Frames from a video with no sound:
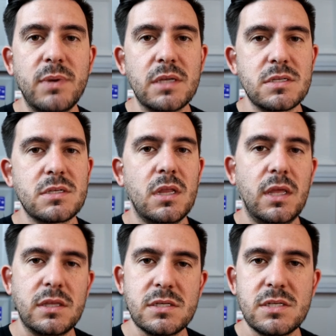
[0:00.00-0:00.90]
because it's got
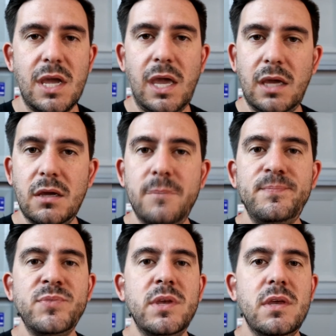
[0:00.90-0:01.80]
like this tank
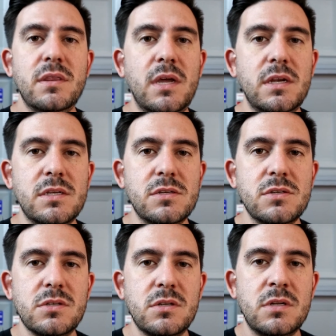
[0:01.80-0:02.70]
that
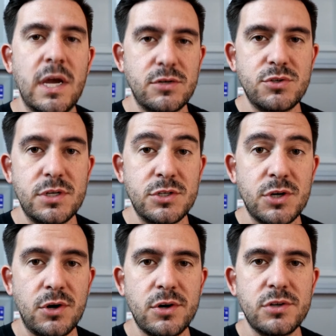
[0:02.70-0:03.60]
is nitrogen
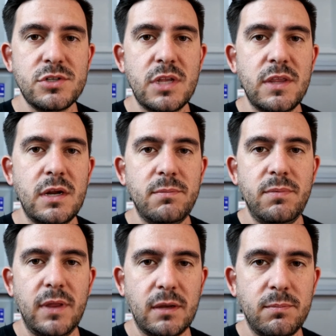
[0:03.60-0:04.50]
charged, and then it
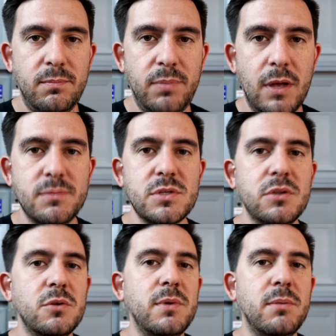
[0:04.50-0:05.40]
like pumps a
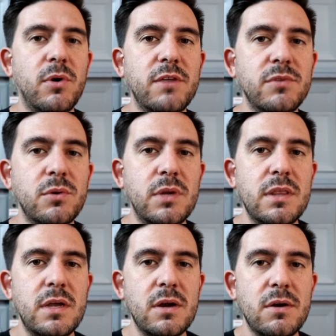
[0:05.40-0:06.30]
little bit of brake fluid in
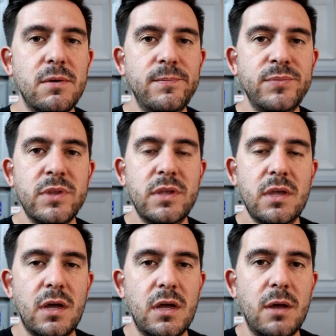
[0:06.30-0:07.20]
there,
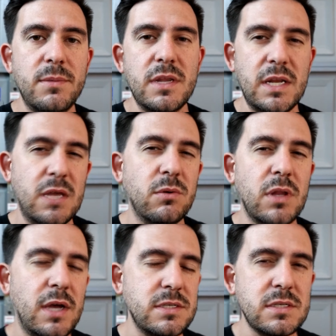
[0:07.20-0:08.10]
and then
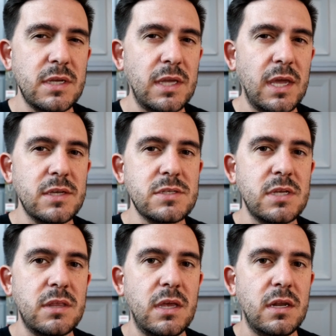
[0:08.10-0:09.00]
equalizes, I guess.
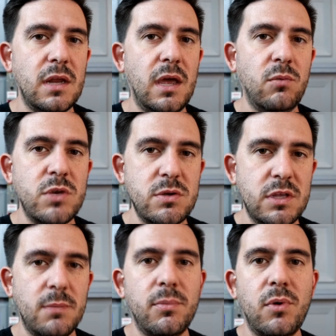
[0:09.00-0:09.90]
And then when you
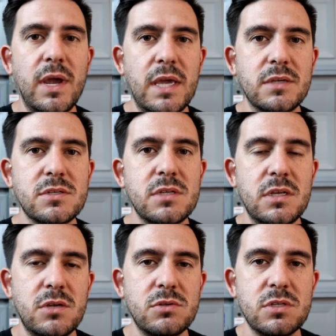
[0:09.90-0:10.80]
hit the brakes,
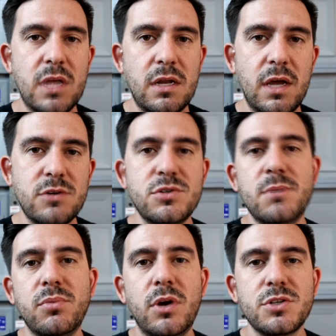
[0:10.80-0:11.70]
it uses that
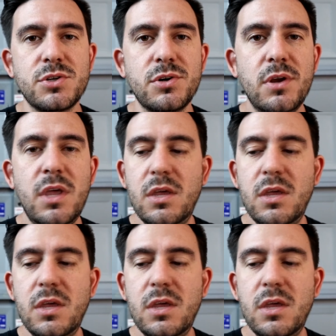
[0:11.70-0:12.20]
nitrogen pressure